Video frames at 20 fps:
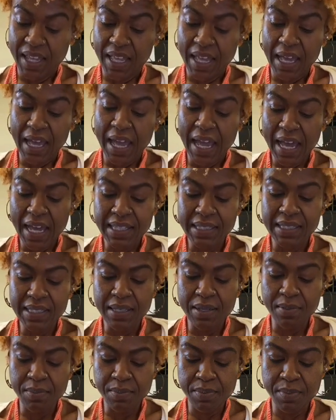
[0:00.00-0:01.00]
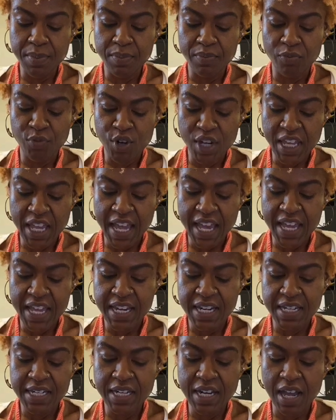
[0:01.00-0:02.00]
had some
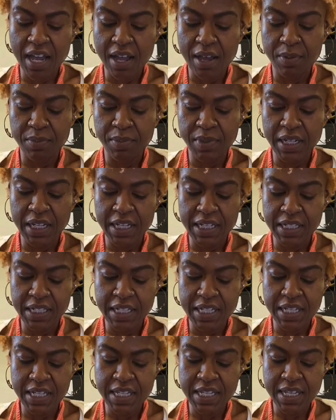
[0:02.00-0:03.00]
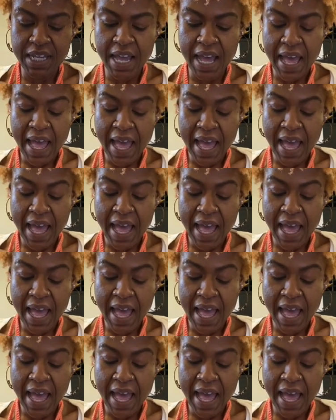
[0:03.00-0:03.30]
regain lately.